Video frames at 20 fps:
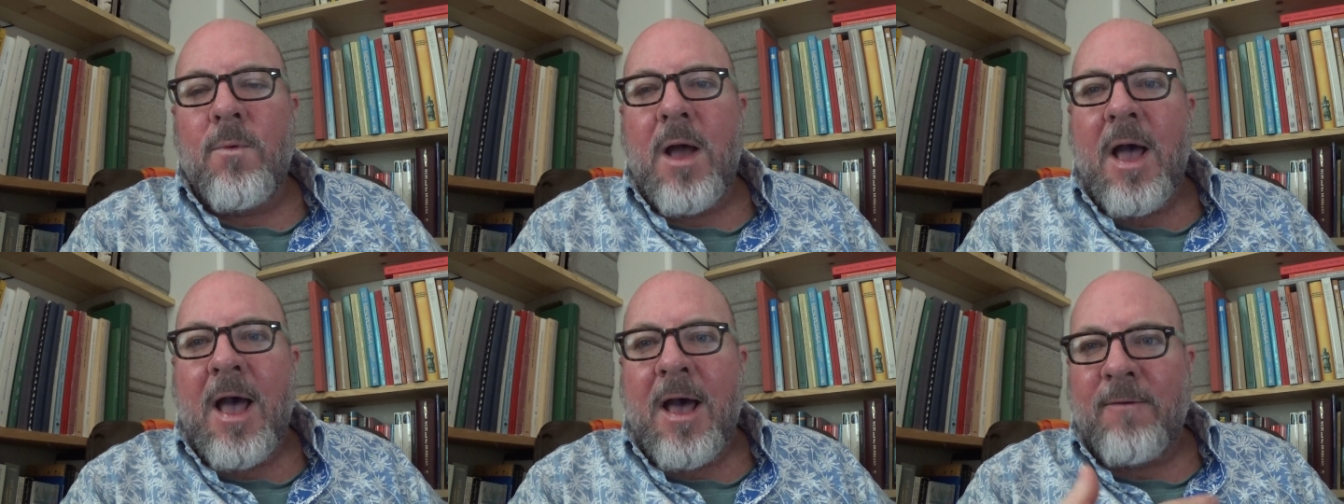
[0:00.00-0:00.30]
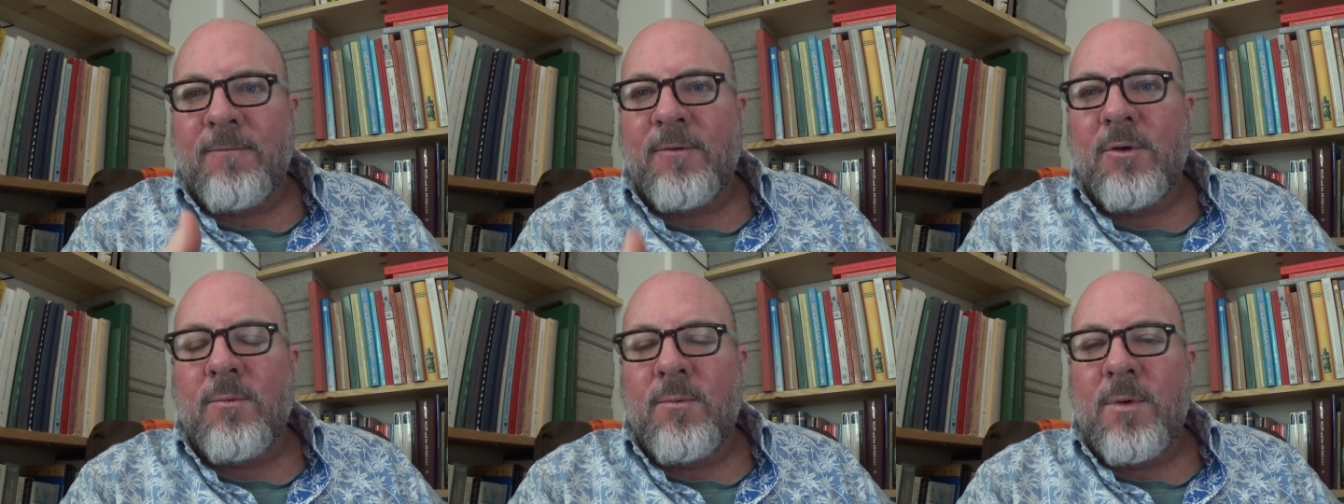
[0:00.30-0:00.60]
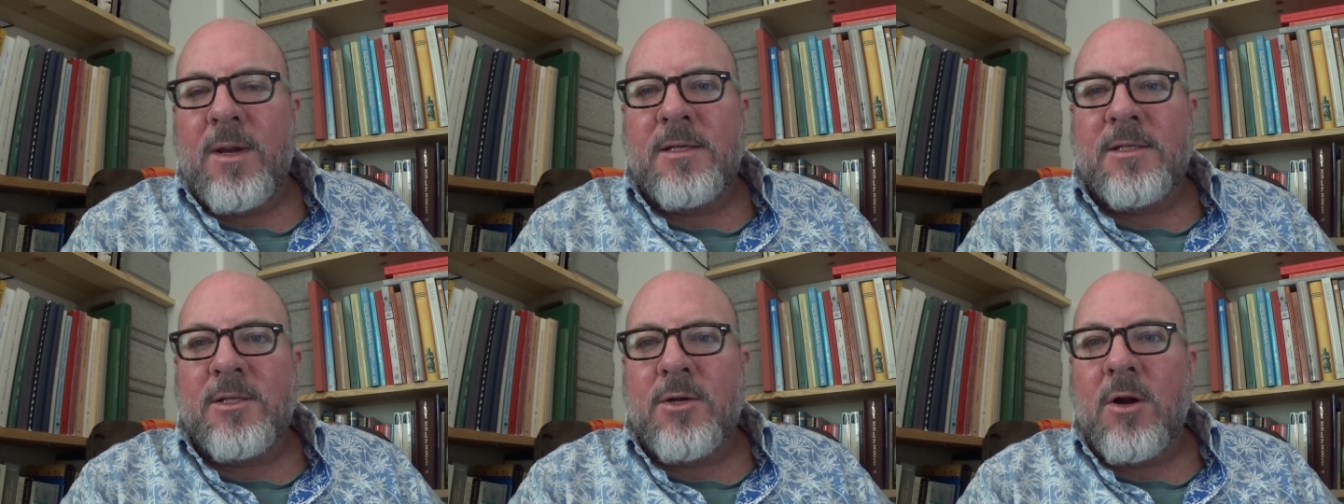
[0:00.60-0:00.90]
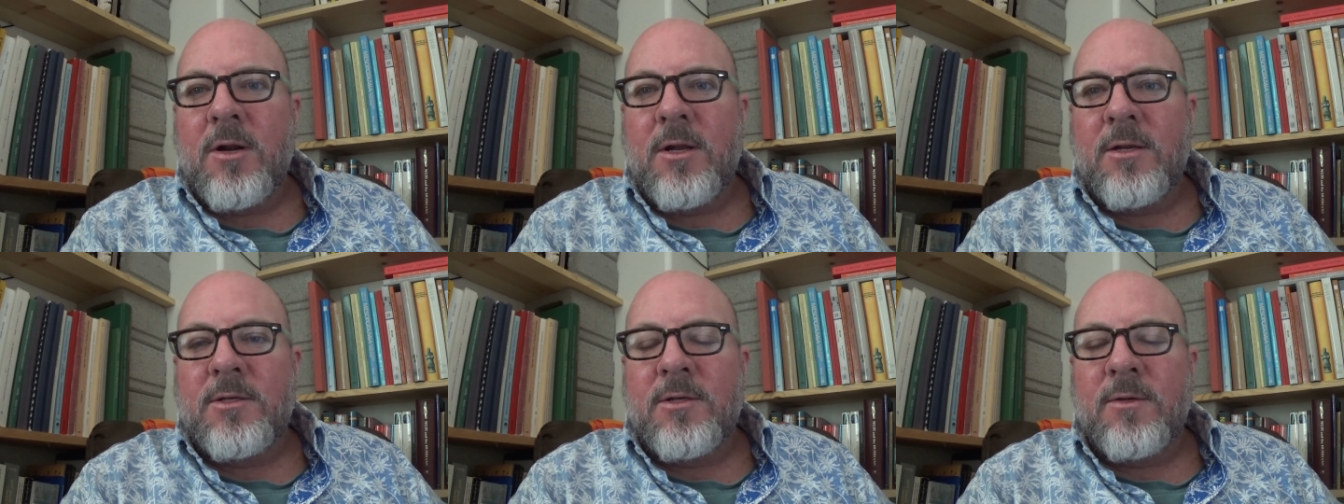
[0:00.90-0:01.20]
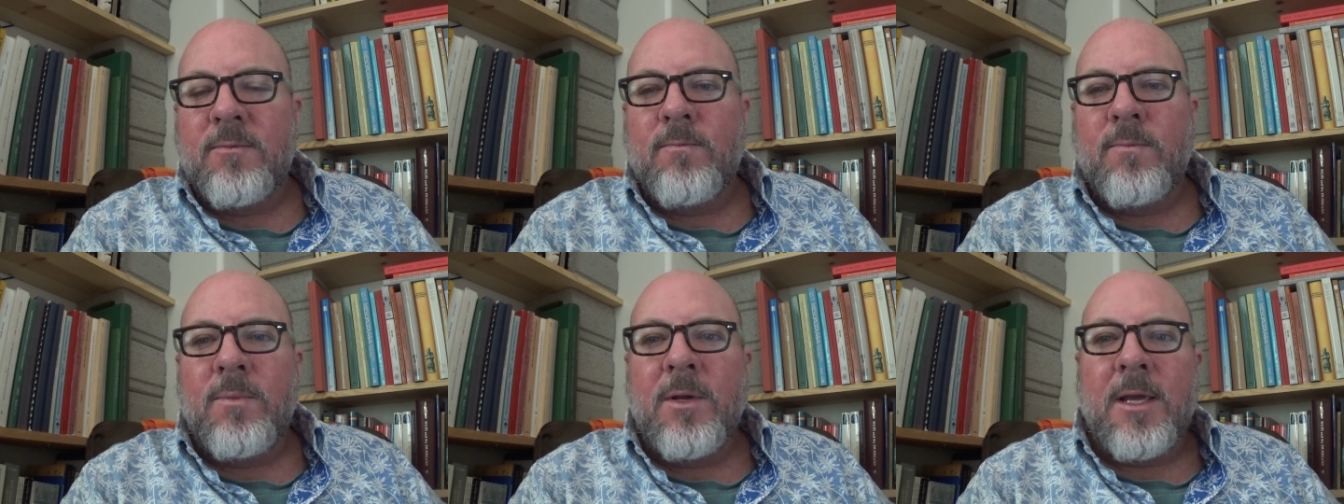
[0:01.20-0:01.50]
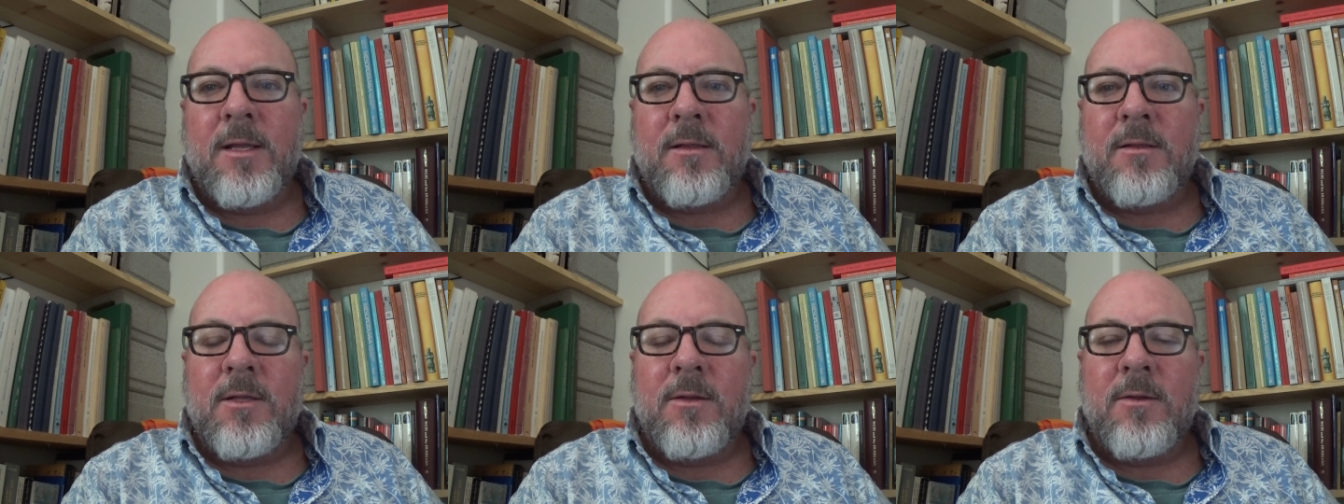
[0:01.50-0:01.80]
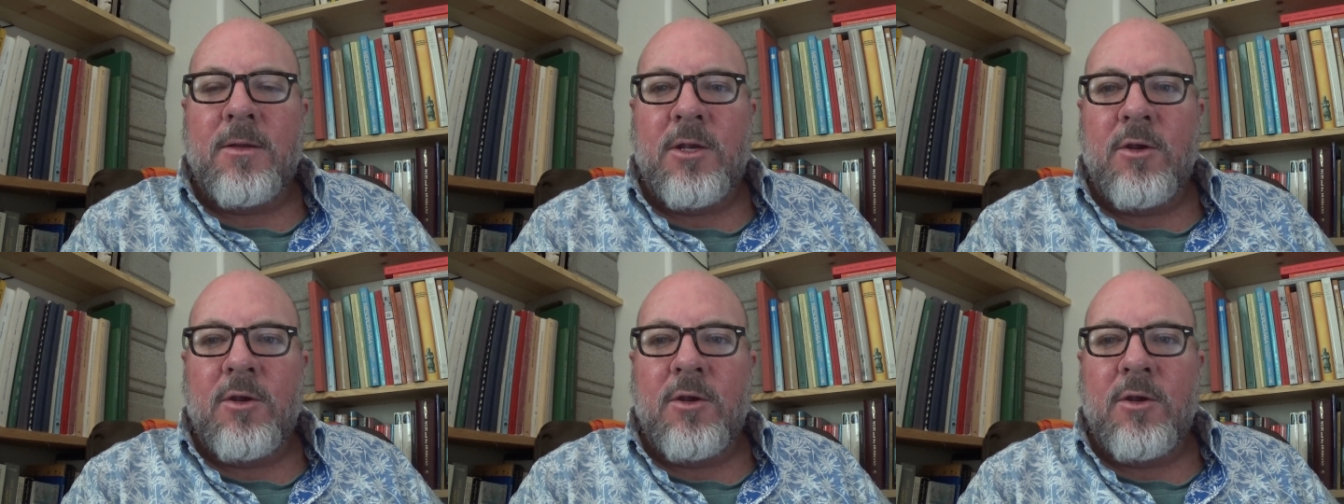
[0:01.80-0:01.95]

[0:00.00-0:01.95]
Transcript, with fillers: after we started to get the